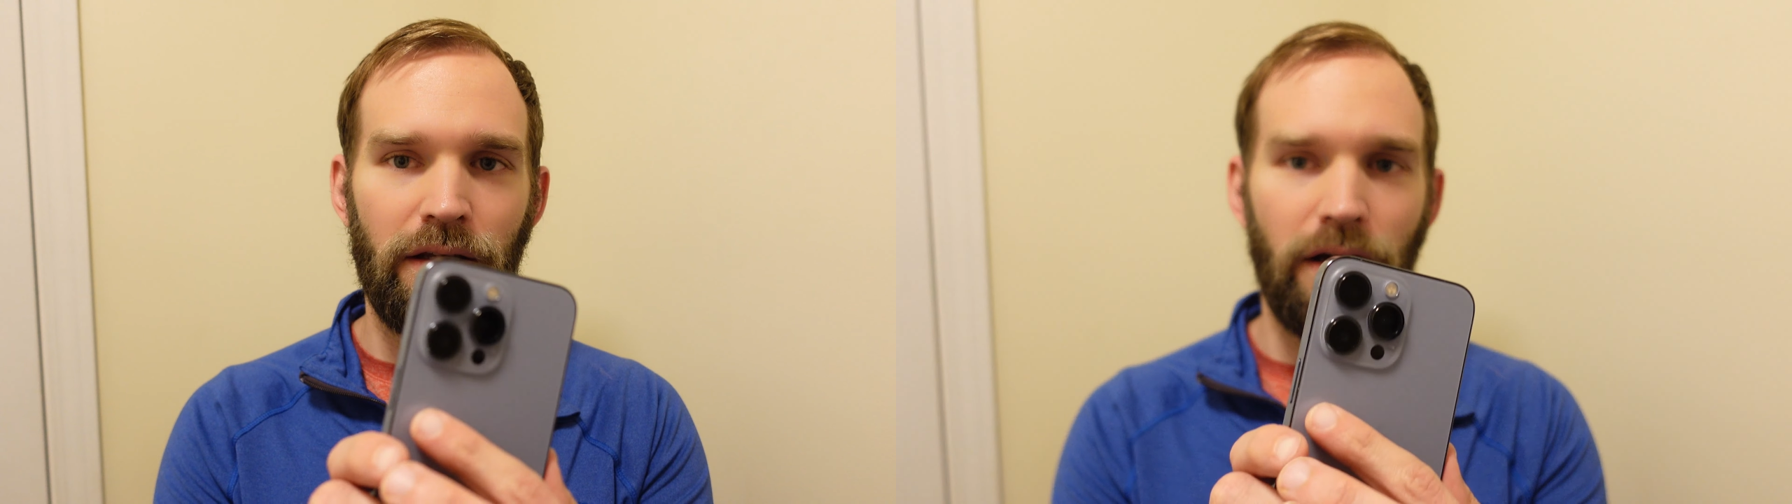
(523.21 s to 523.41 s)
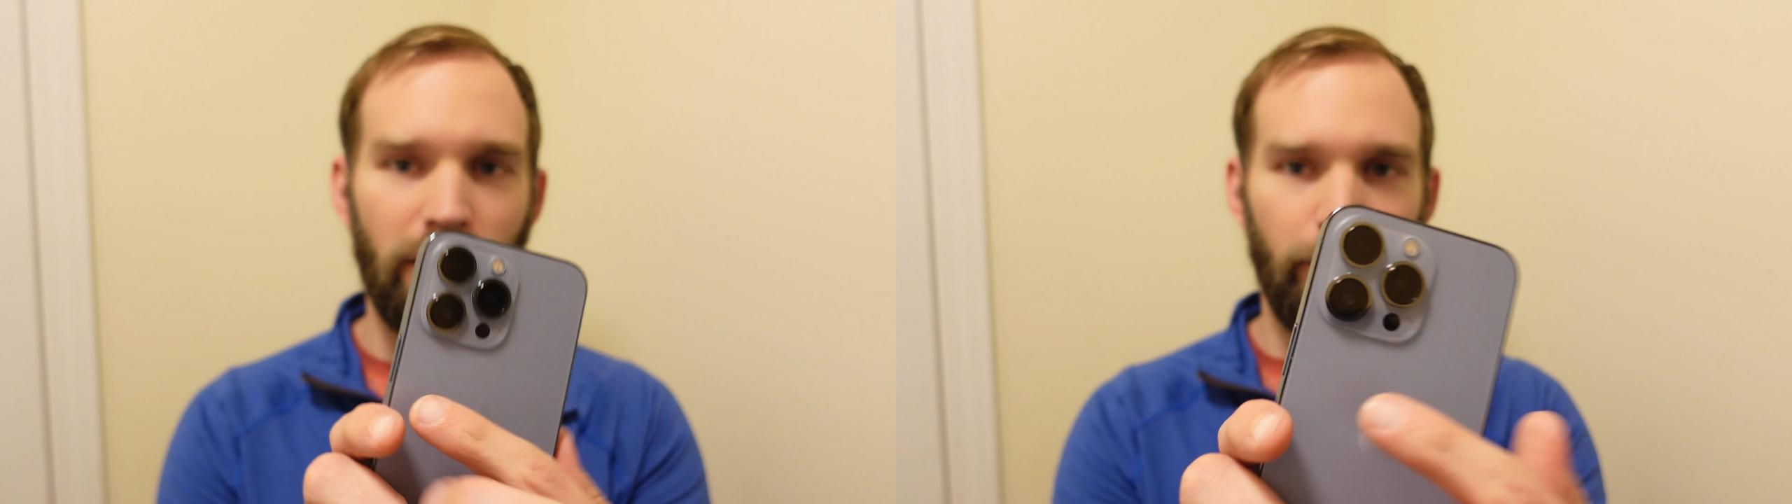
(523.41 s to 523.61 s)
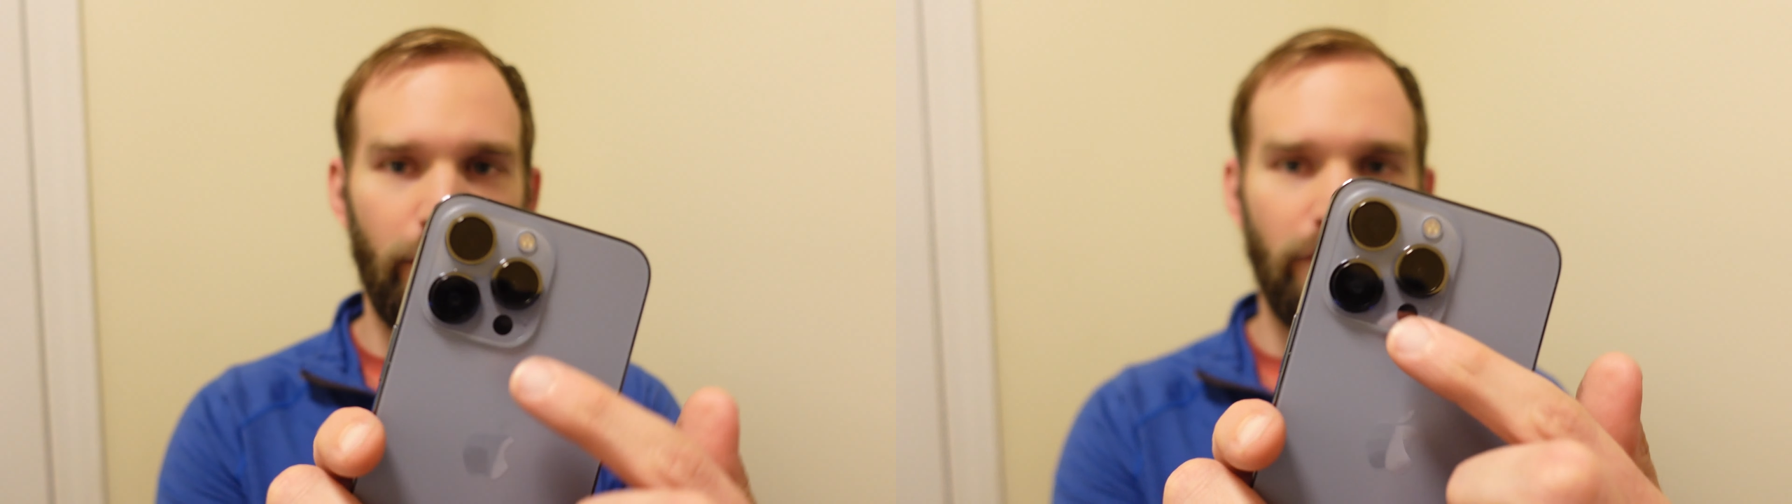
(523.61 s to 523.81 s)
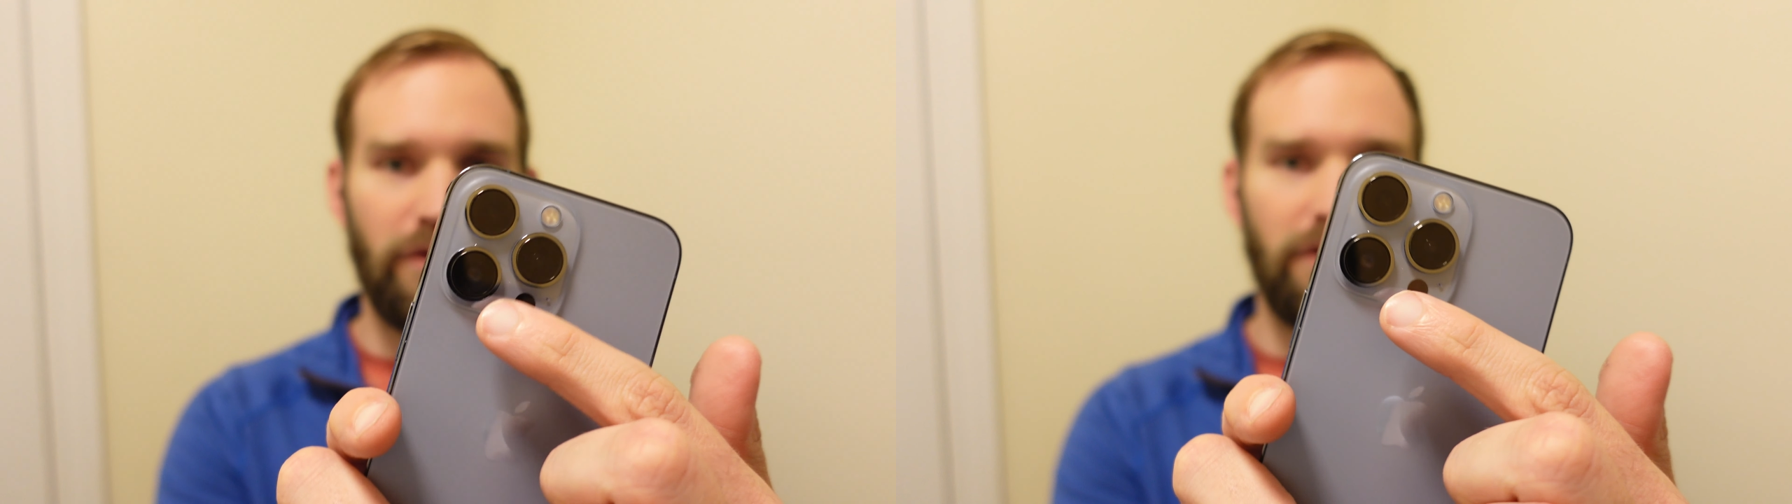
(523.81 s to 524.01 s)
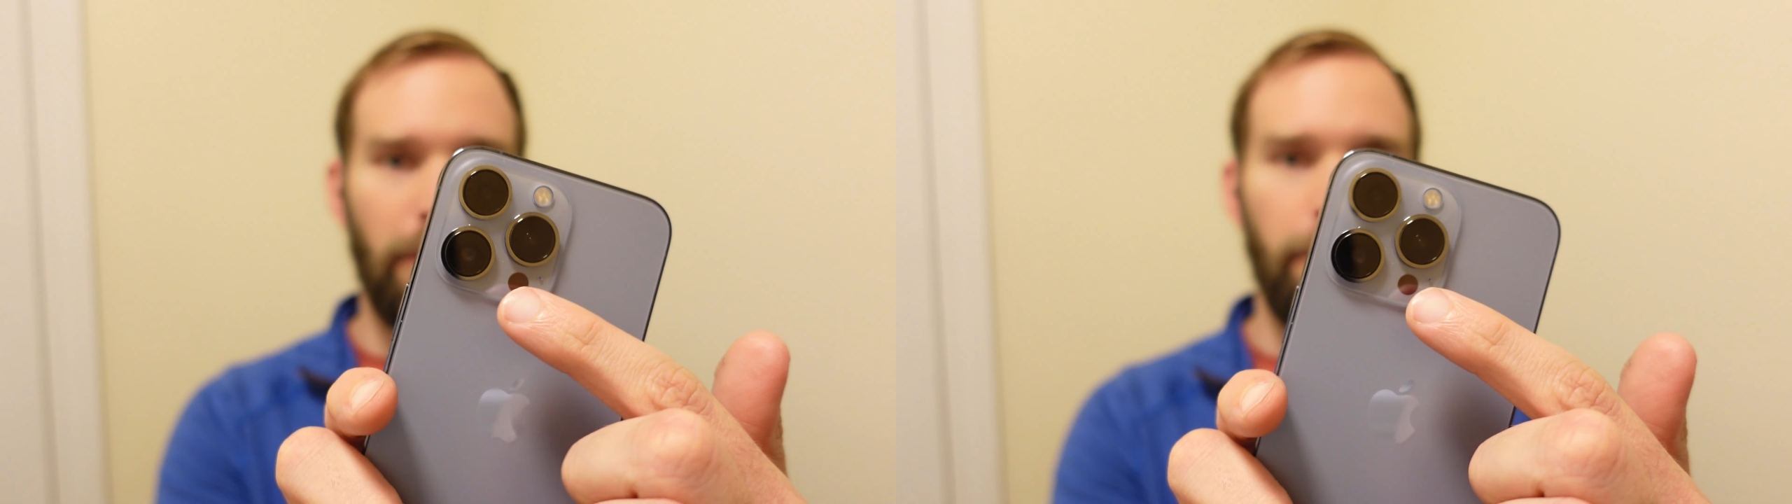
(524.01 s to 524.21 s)

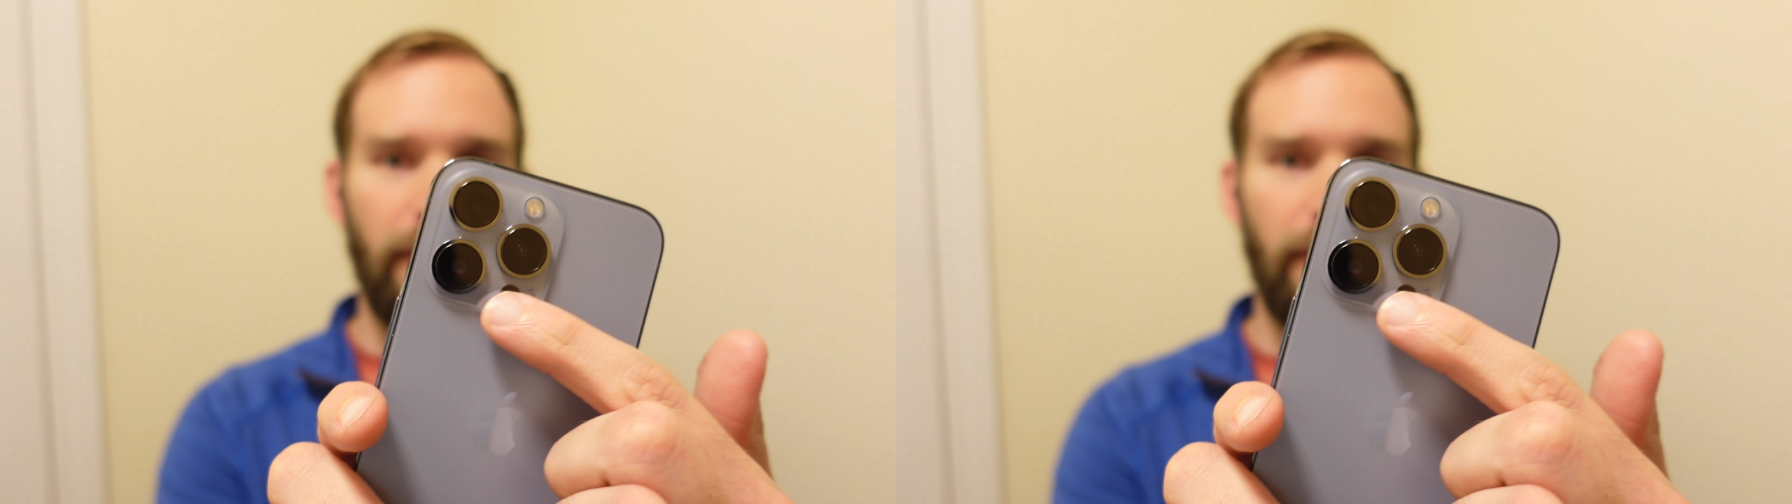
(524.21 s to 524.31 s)
utmost